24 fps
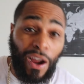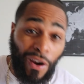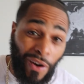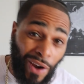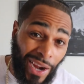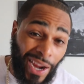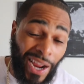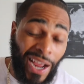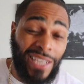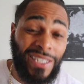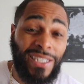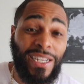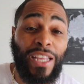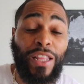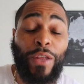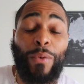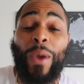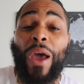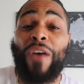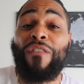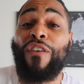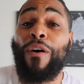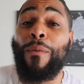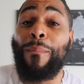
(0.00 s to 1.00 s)
All right, guys, now that we
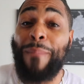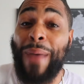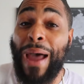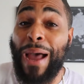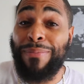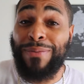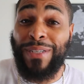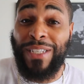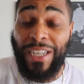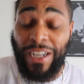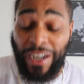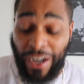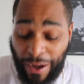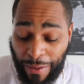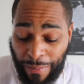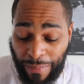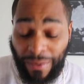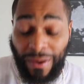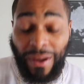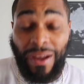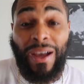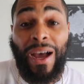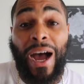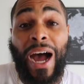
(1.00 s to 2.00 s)
have our map set up,
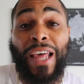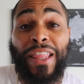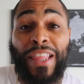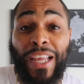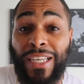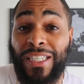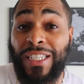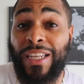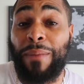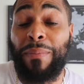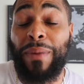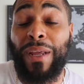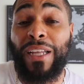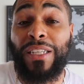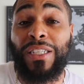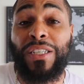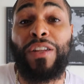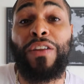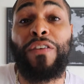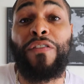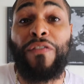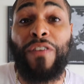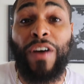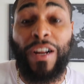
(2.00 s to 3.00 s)
I think it's time to get to
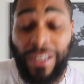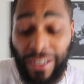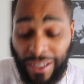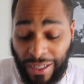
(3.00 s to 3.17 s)
the fun